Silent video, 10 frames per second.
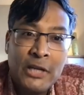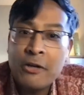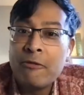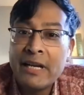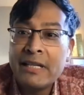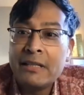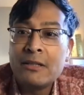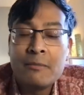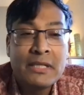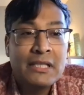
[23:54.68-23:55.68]
You could write
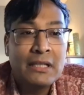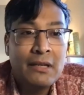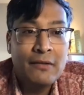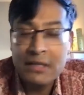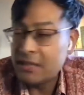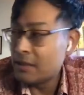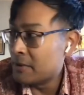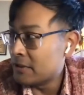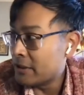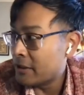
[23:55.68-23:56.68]
Keith Thomas, I'll give you his
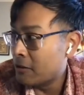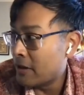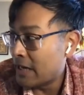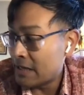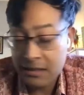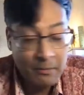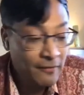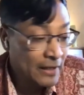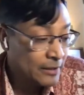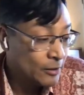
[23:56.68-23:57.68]
email. You could go and ask him
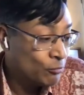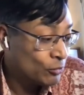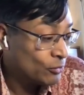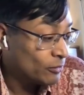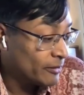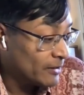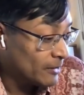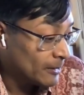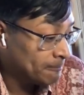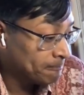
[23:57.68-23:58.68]
if that's a true story
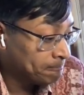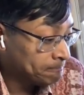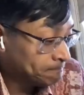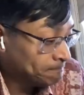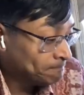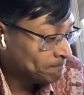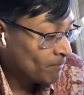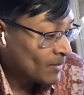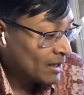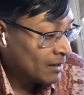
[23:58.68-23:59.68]
or not.
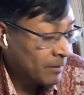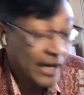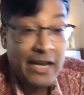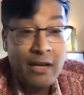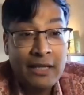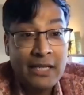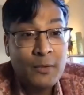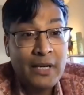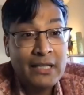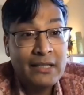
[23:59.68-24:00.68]
But anyhow,
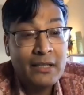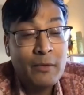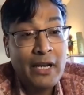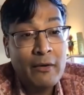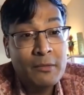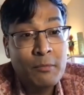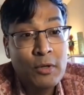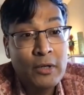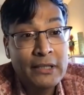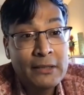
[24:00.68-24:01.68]
that's what I did when I was
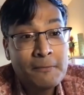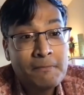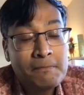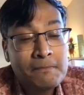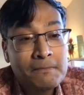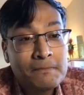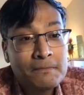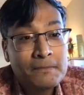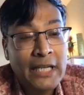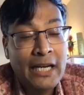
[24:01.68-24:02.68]
bored
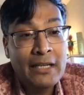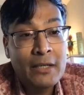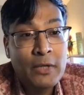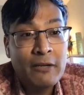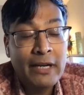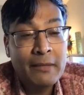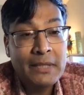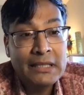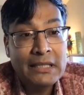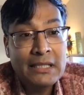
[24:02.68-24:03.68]
and I didn't want to write my